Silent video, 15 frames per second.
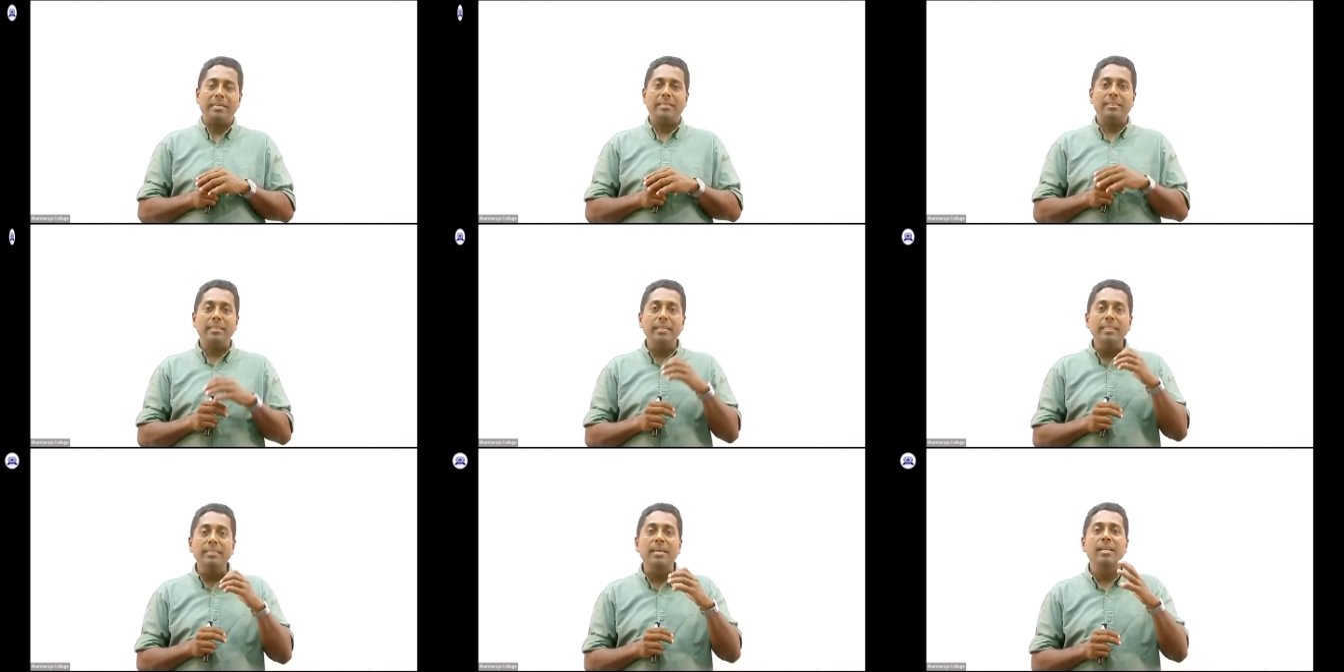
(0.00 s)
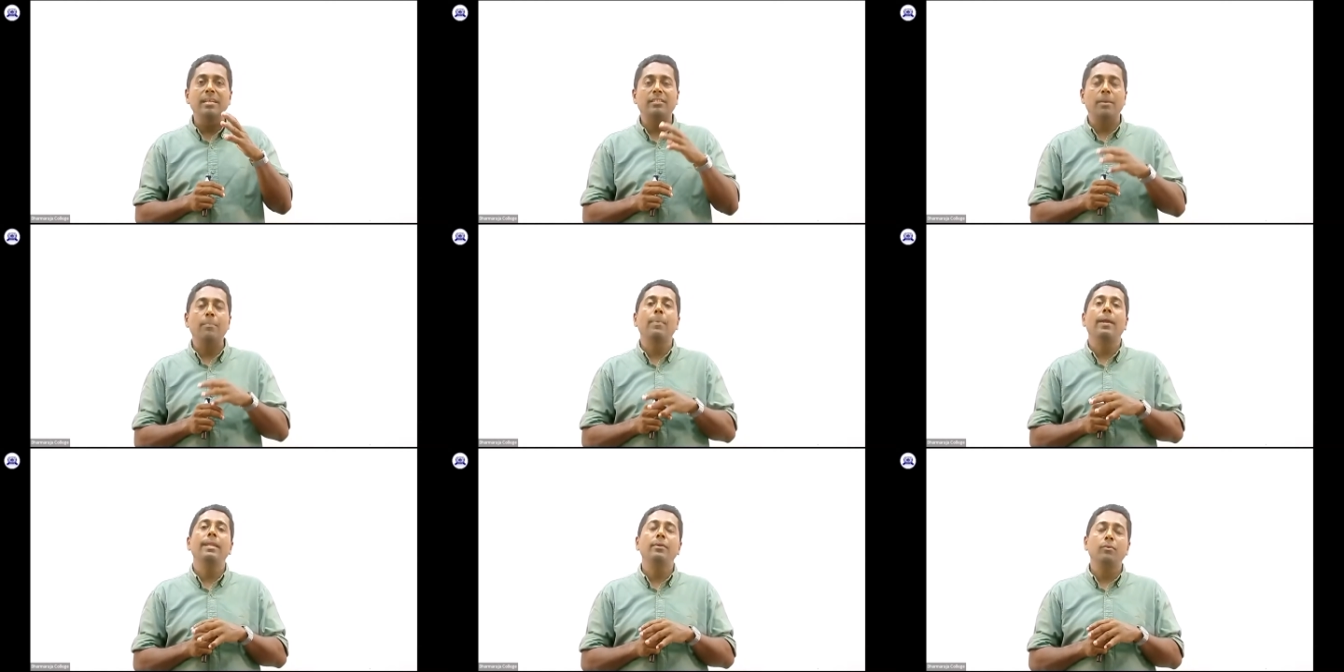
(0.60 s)
Citizenship
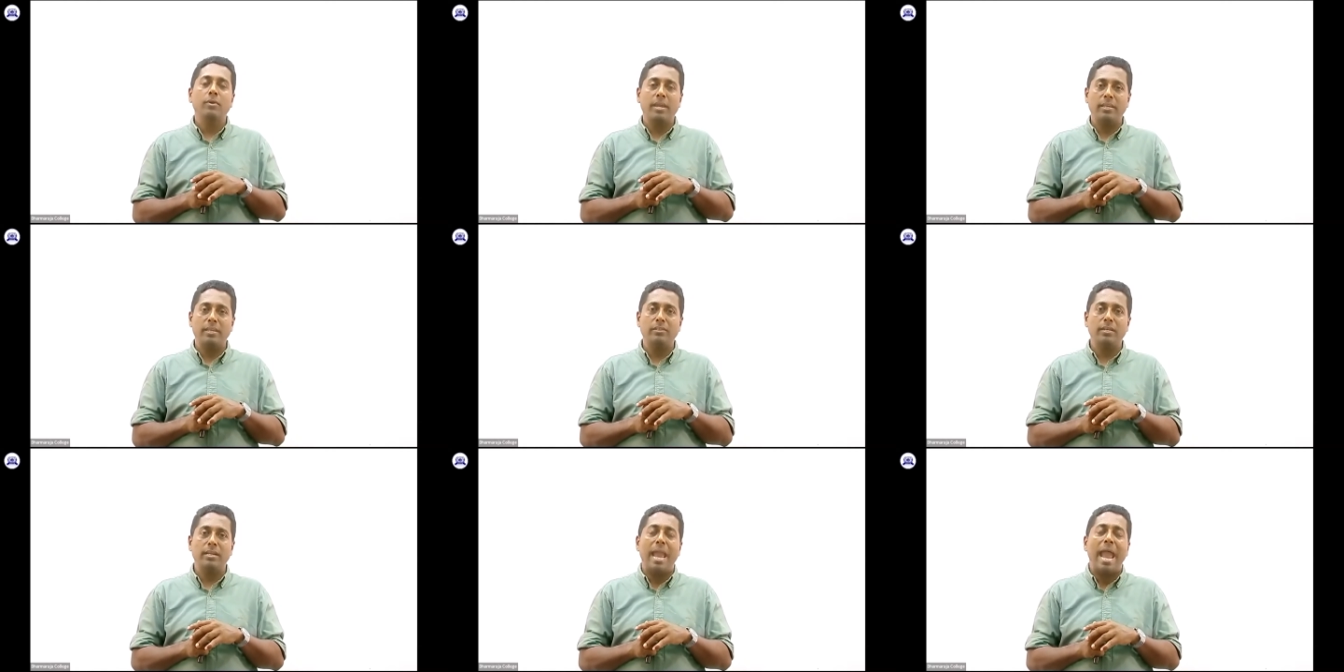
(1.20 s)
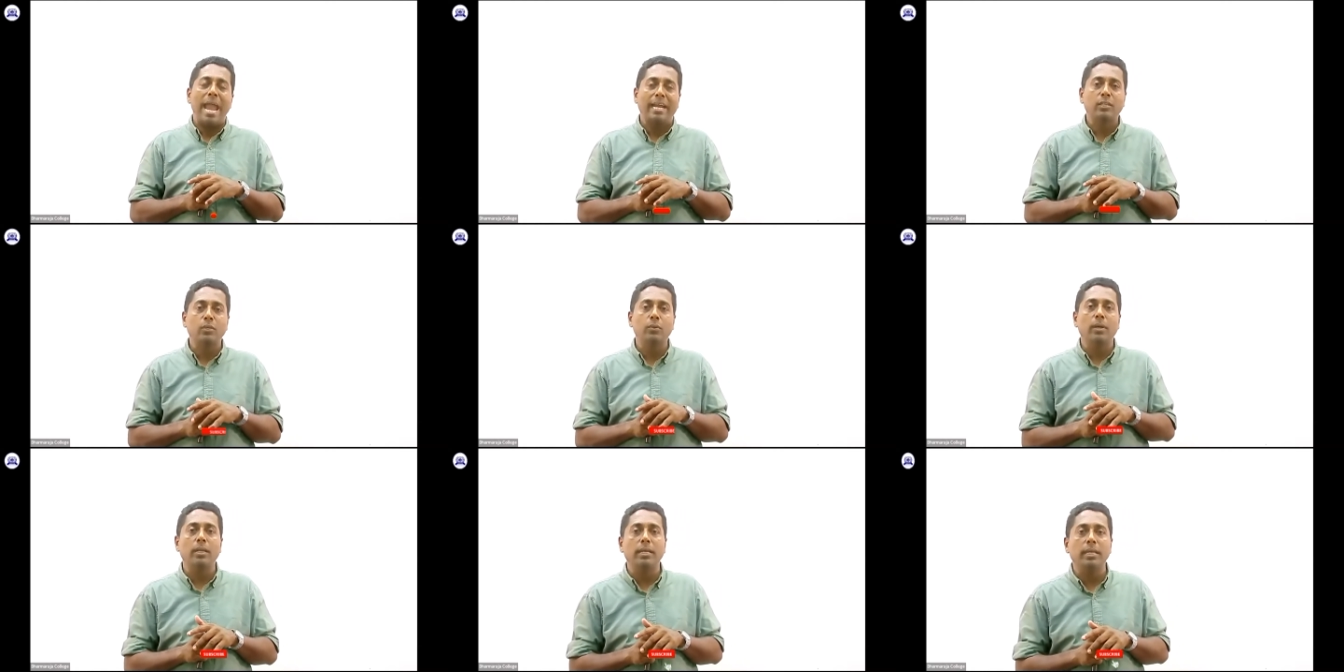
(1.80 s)
education.
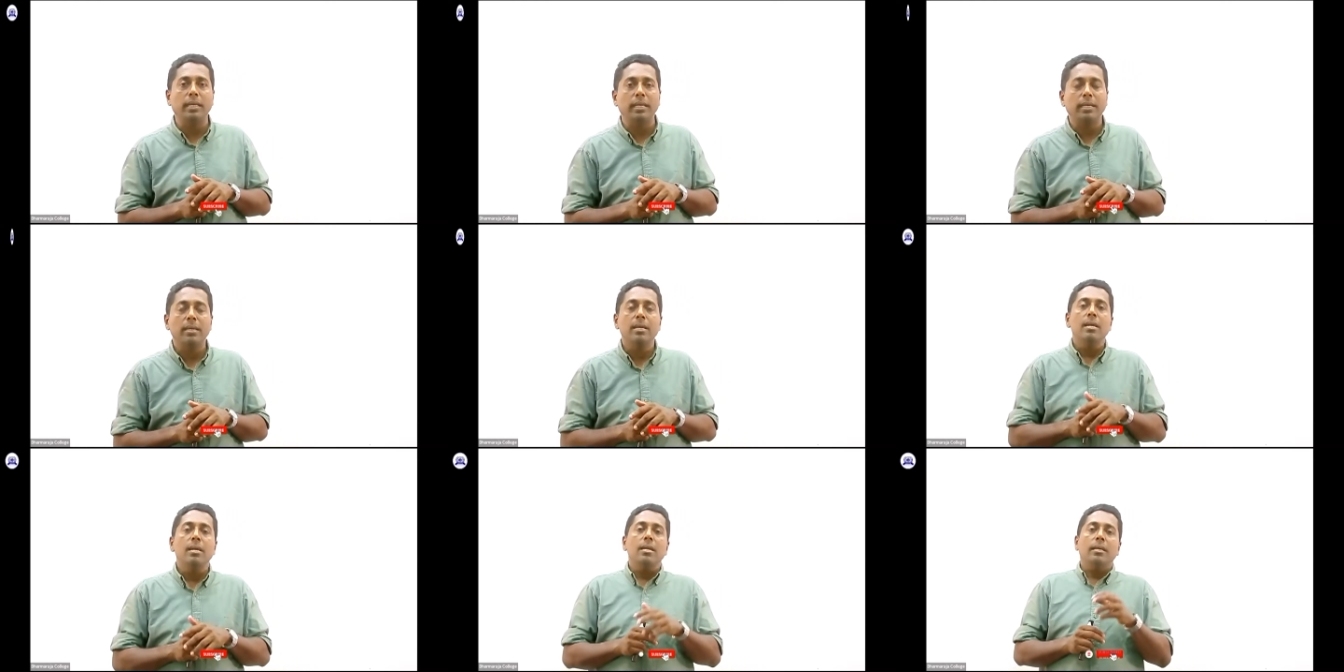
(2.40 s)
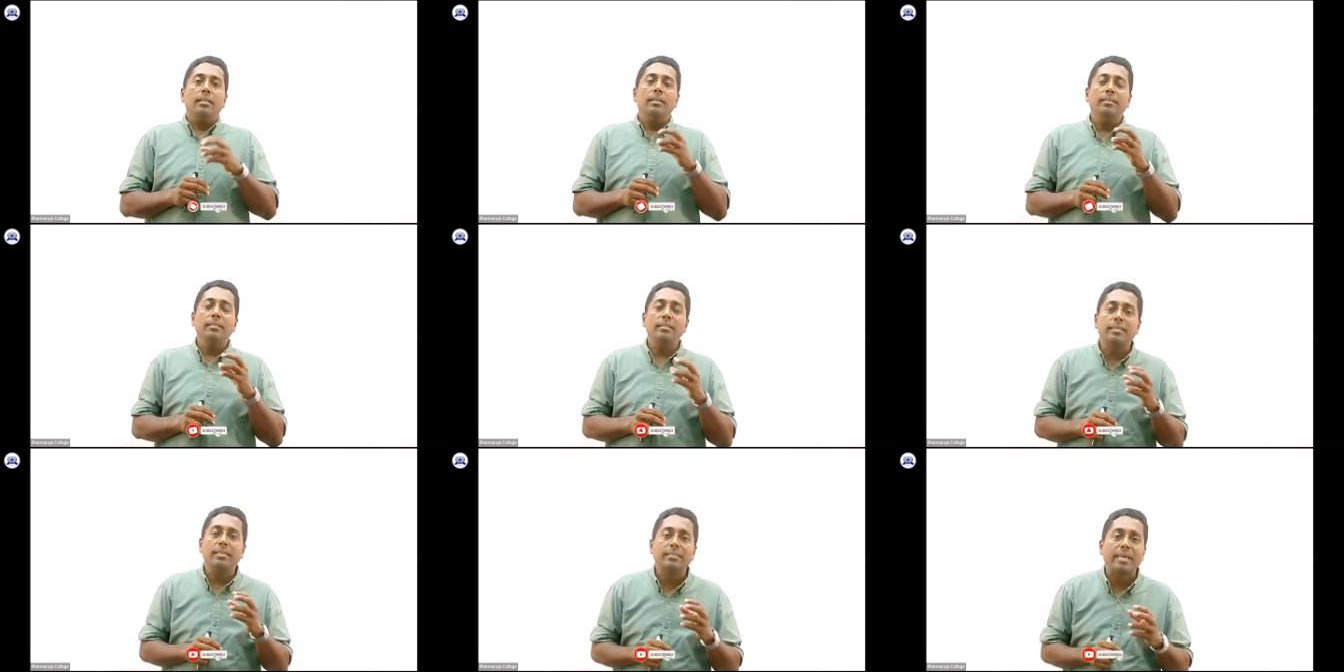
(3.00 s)
Actually, this is
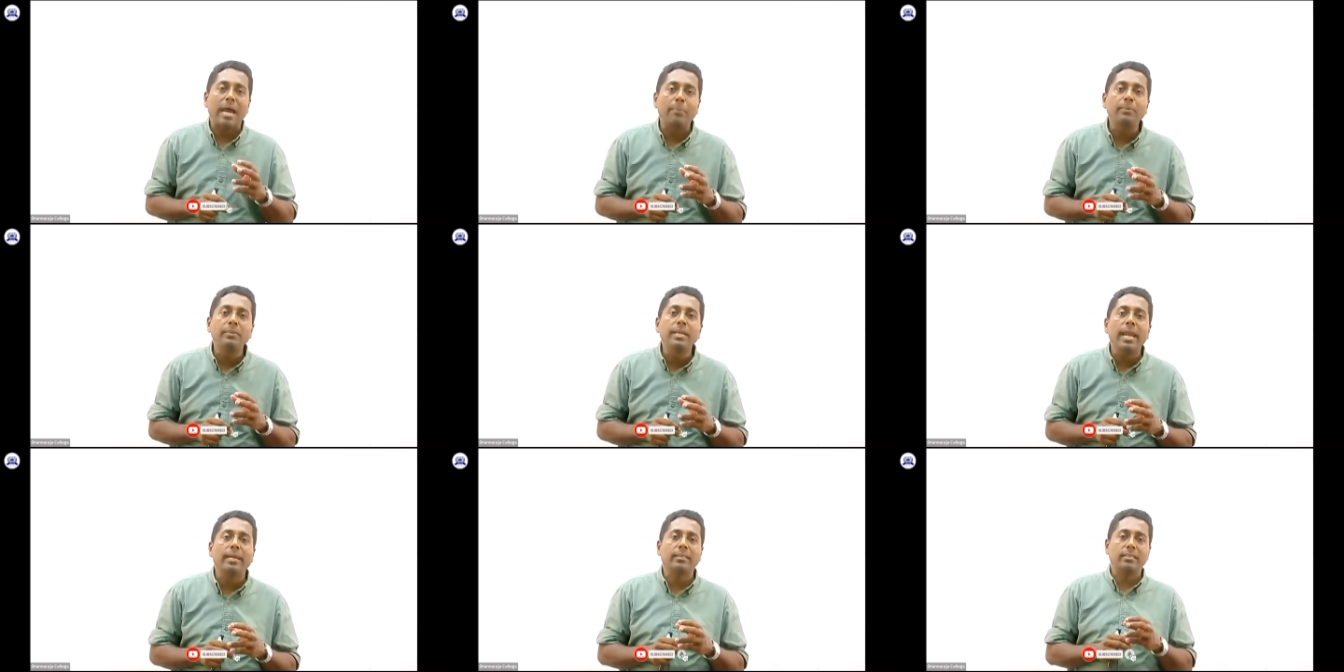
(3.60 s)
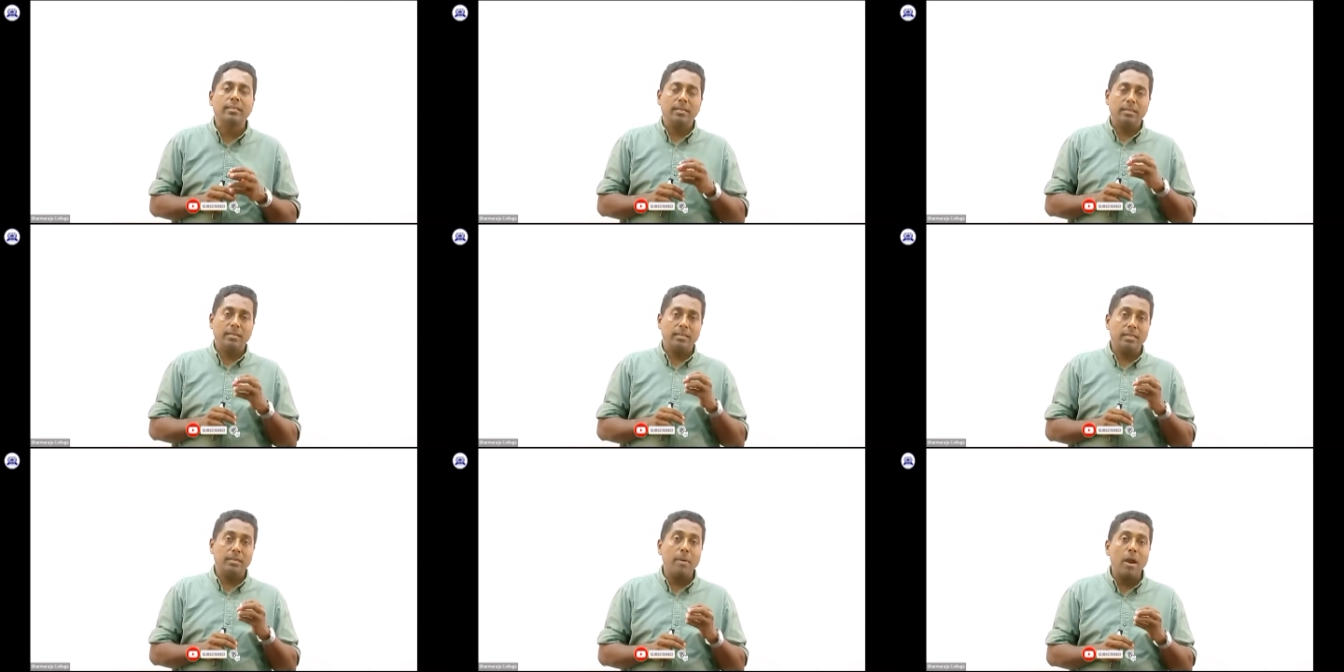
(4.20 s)
the subject
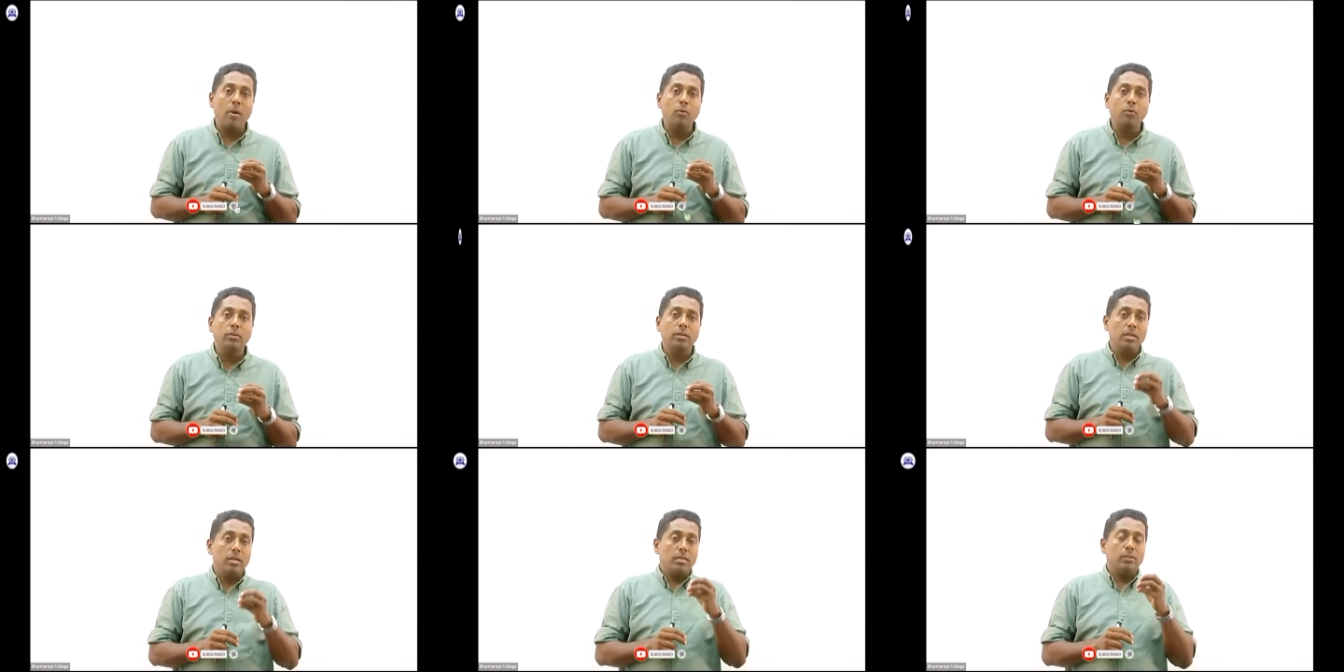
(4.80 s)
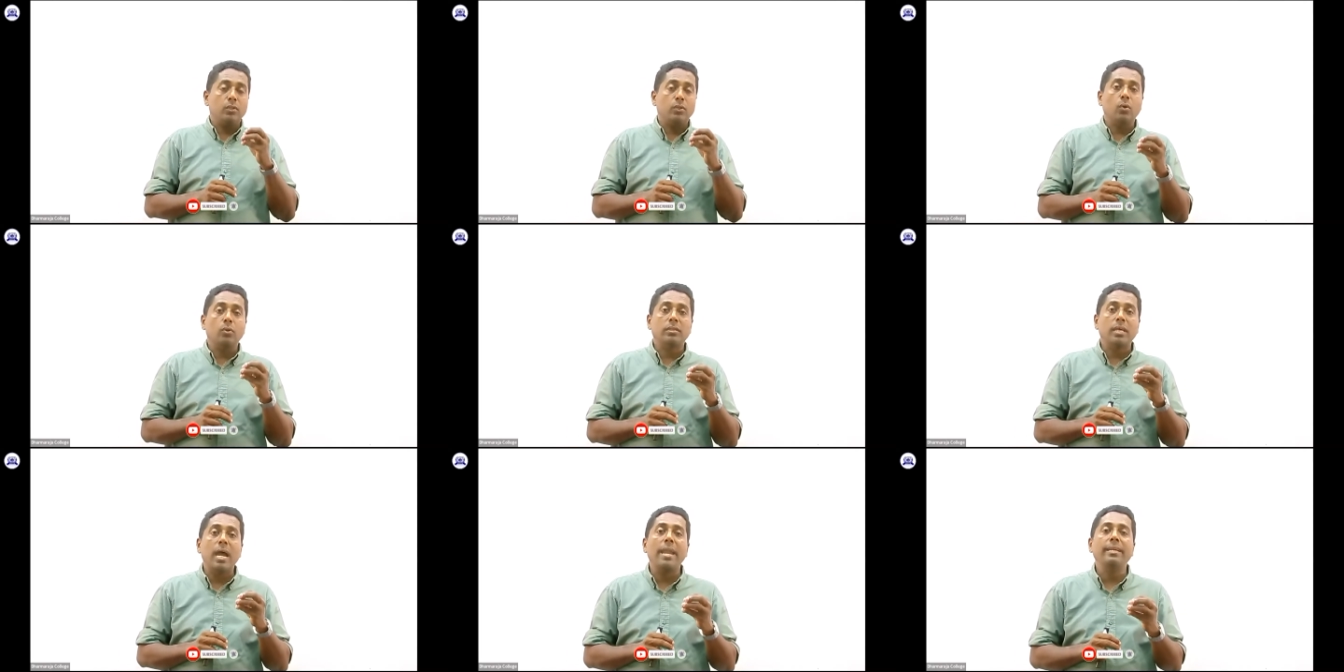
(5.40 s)
about
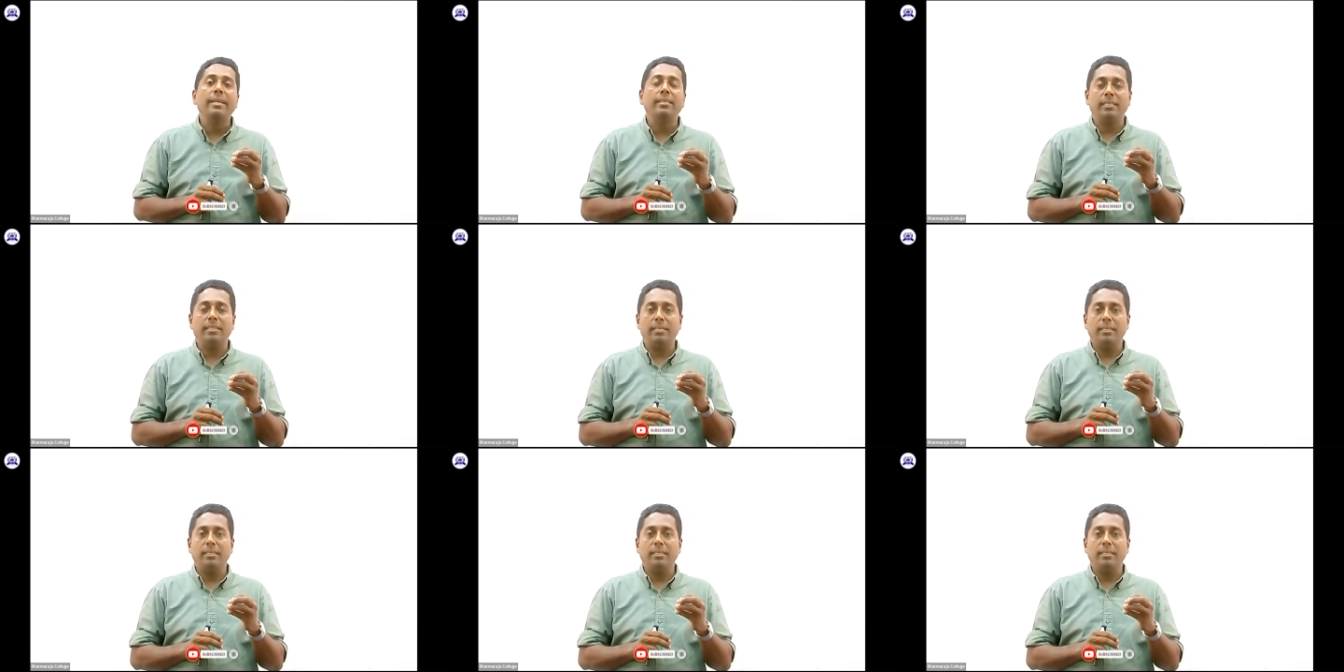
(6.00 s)
society,